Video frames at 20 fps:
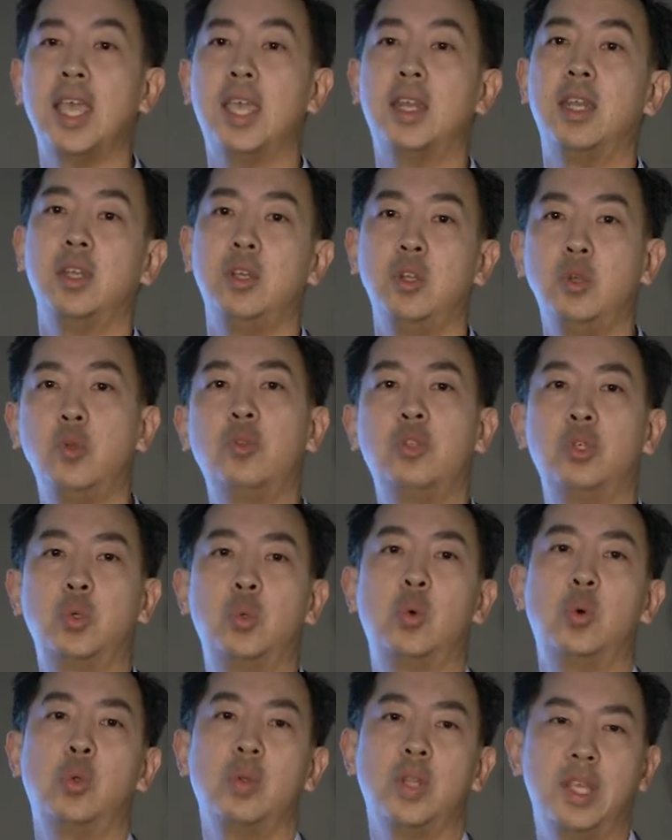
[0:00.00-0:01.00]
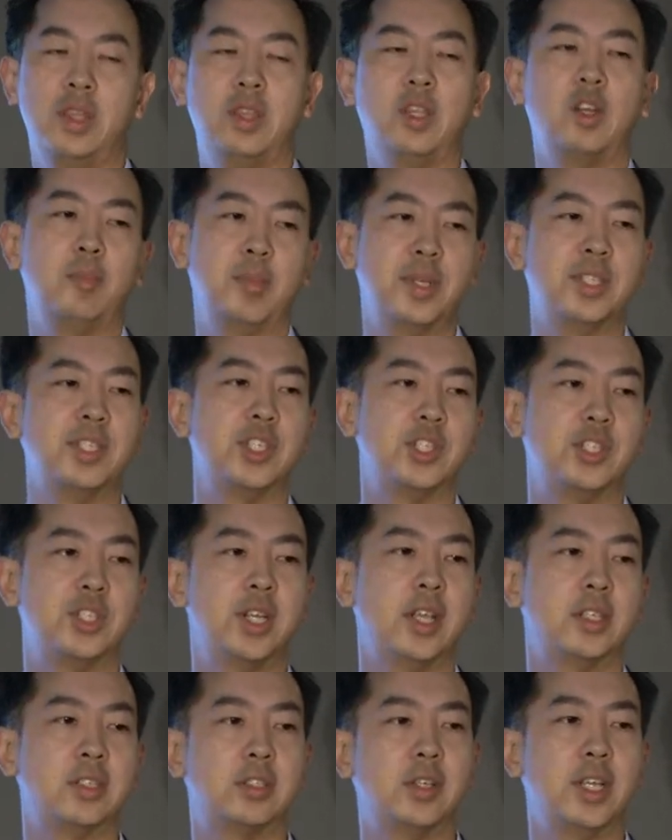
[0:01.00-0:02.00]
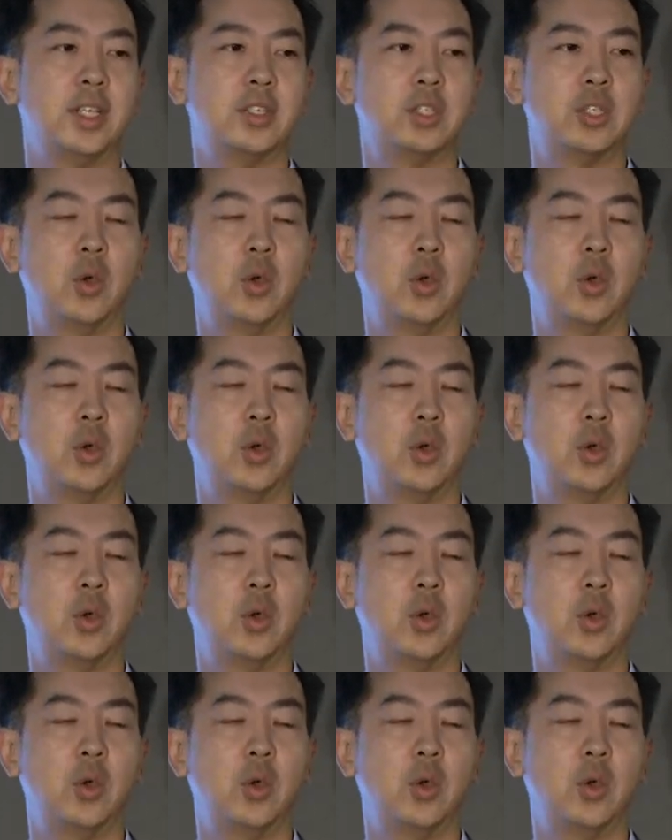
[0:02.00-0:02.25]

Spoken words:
and a new tool in their business chest, right?